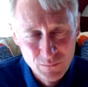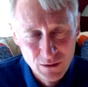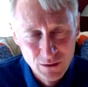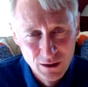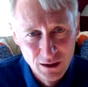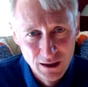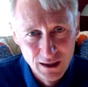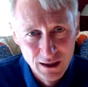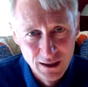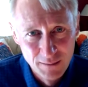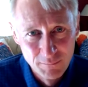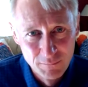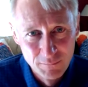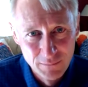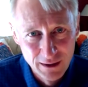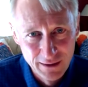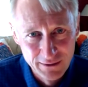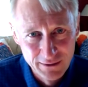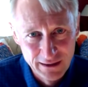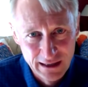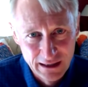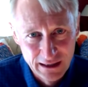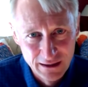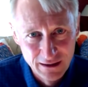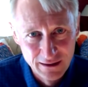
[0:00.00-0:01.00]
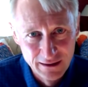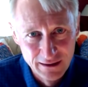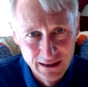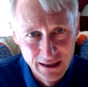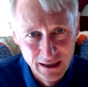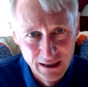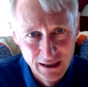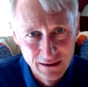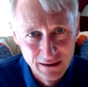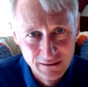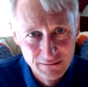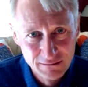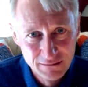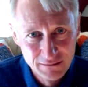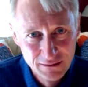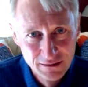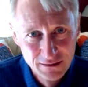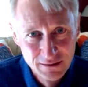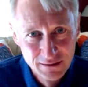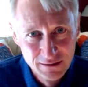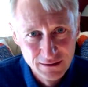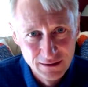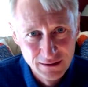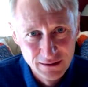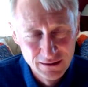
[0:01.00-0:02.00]
um, at the end of the day,
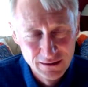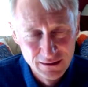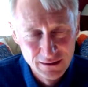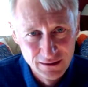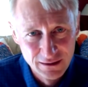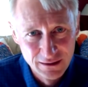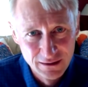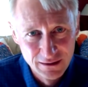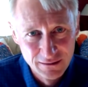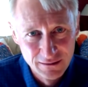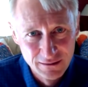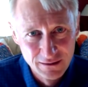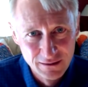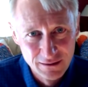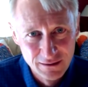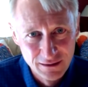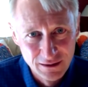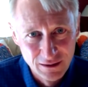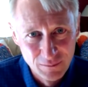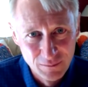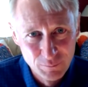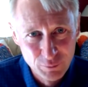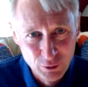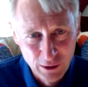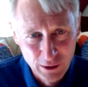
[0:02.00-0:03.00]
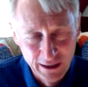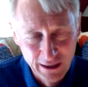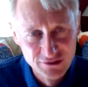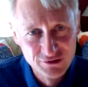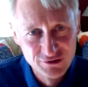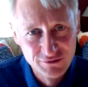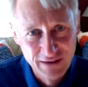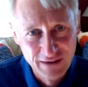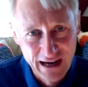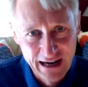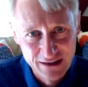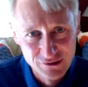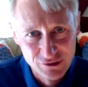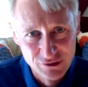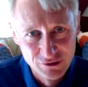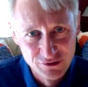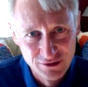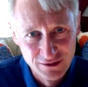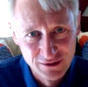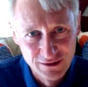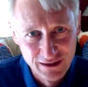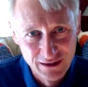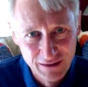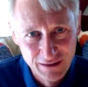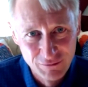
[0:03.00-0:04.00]
it, you know, price factors
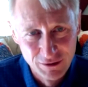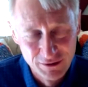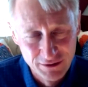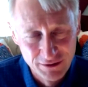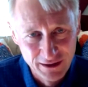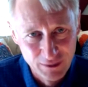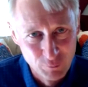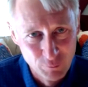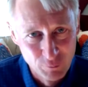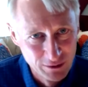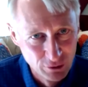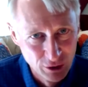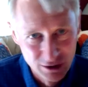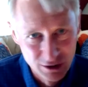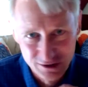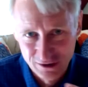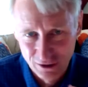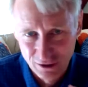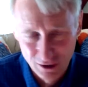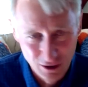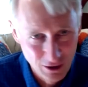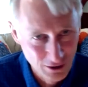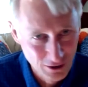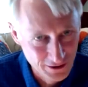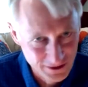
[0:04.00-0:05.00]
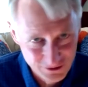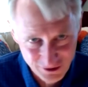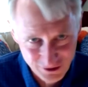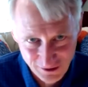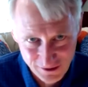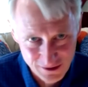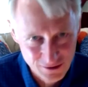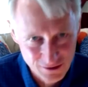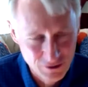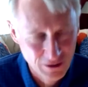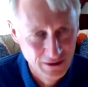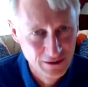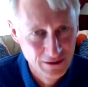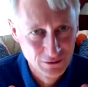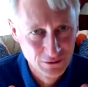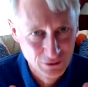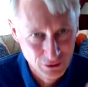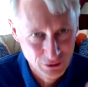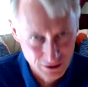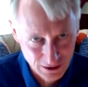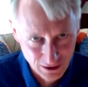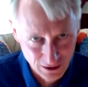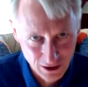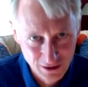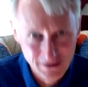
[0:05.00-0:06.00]
into everything. We looked at all these other
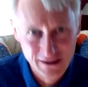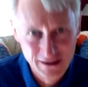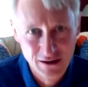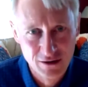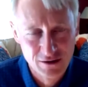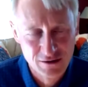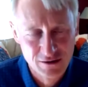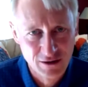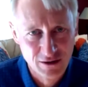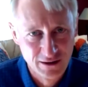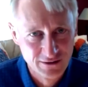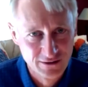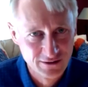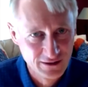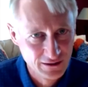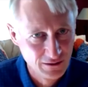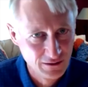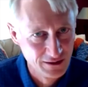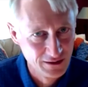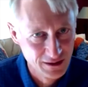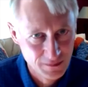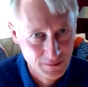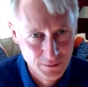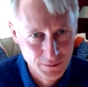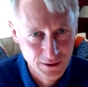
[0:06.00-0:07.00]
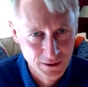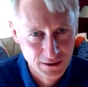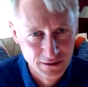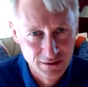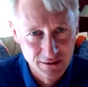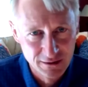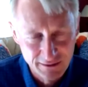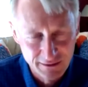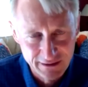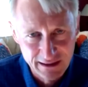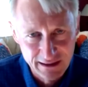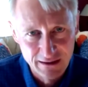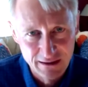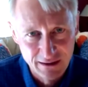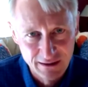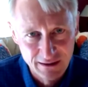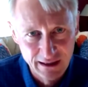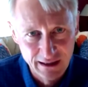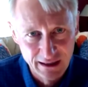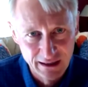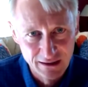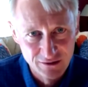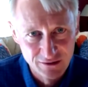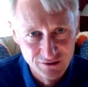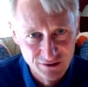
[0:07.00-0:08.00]
look at all the other criteria, but at the end of the
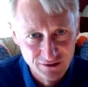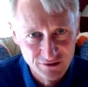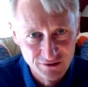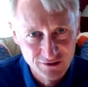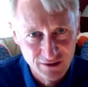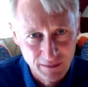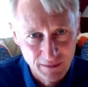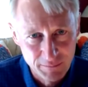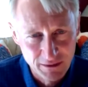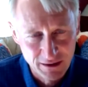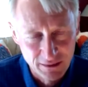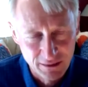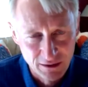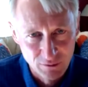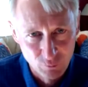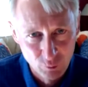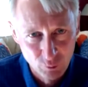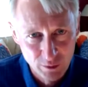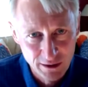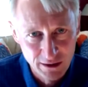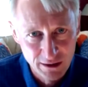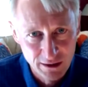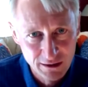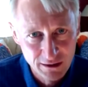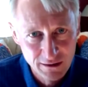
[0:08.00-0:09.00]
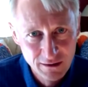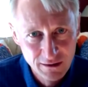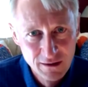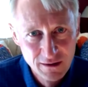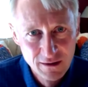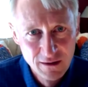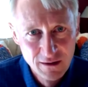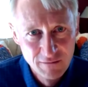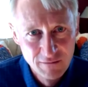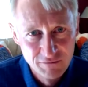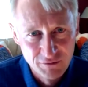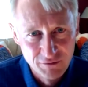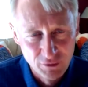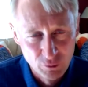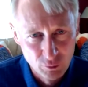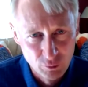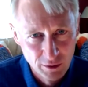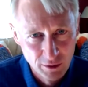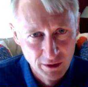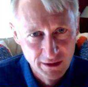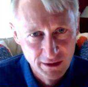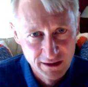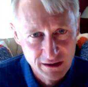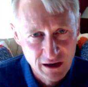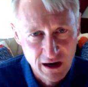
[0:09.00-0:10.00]
day, is this something that we feel
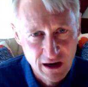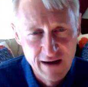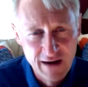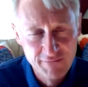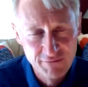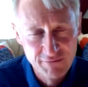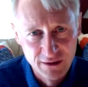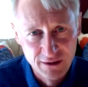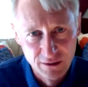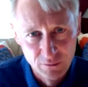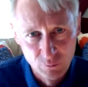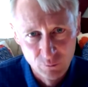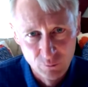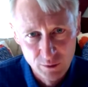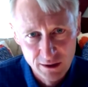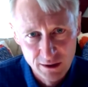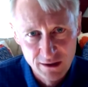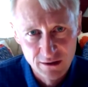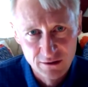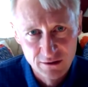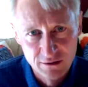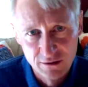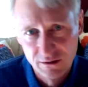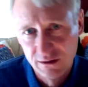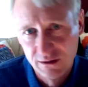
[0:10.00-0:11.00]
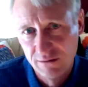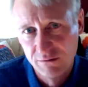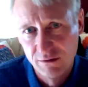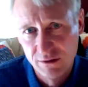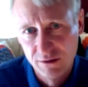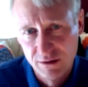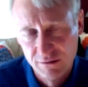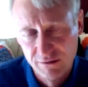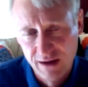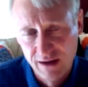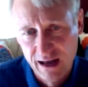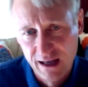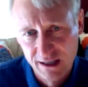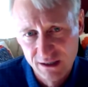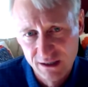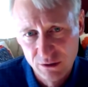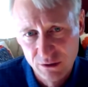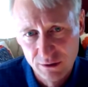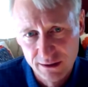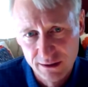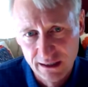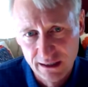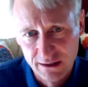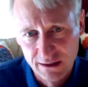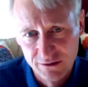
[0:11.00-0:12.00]
really confident we can deliver the value
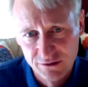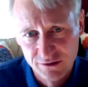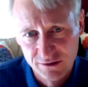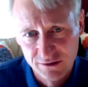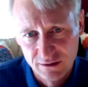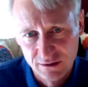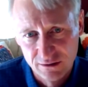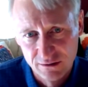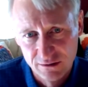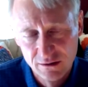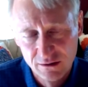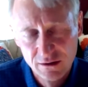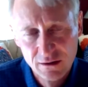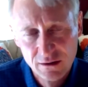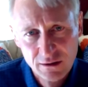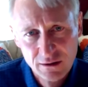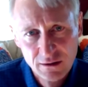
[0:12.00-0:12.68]
against and